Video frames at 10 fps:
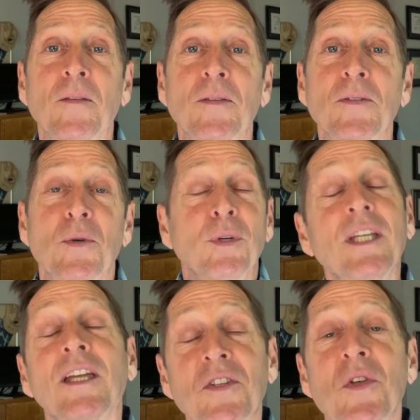so we can
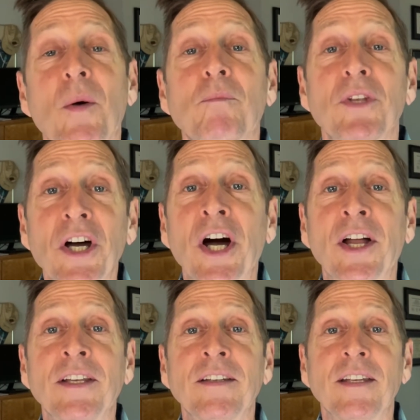get something
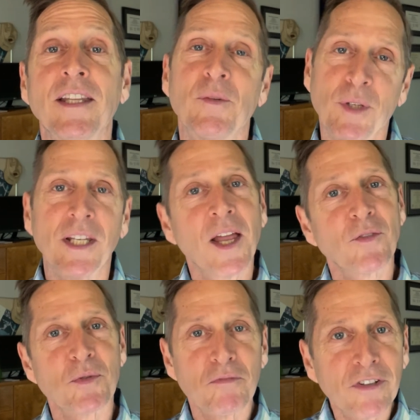done and then we can have
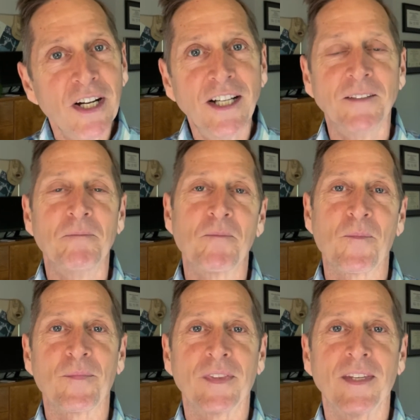some fun.
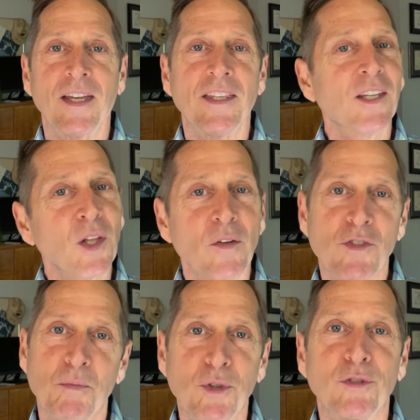And then life's
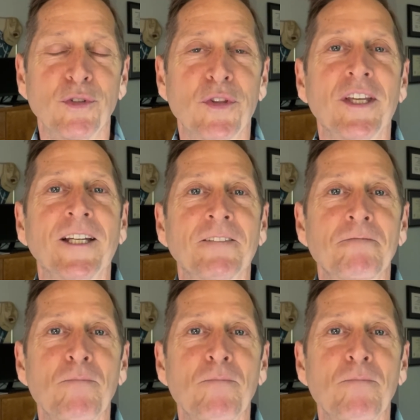a beautiful thing.